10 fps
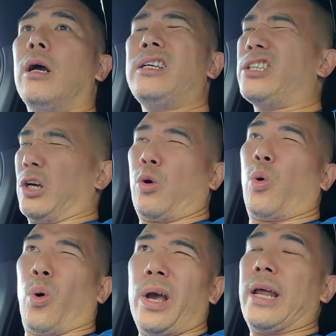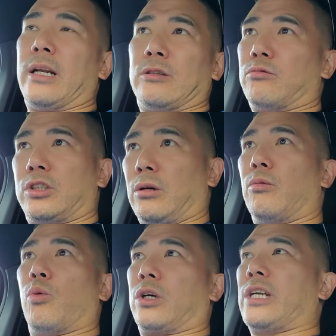You could quit and
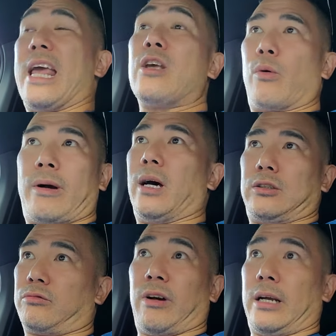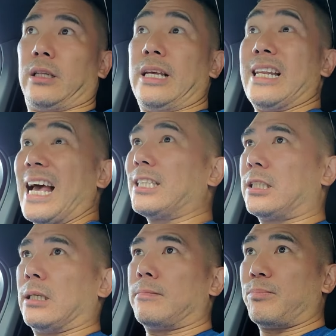work anywhere else, frankly. And that's
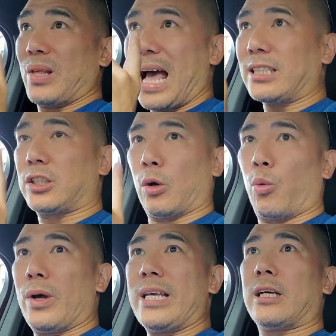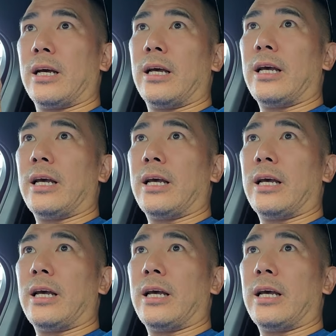the weak